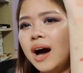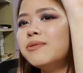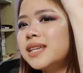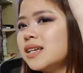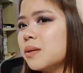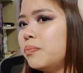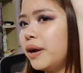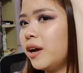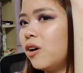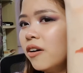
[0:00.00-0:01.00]
I would say it's a
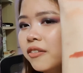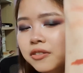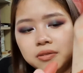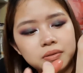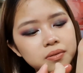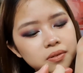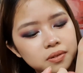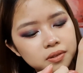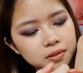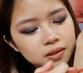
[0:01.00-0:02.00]
brick coral.
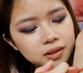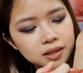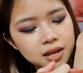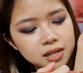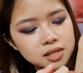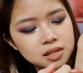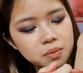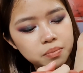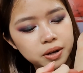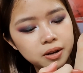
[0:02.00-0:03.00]
Yes, a
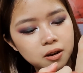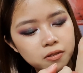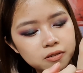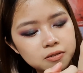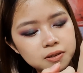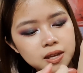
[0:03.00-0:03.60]
brick coral.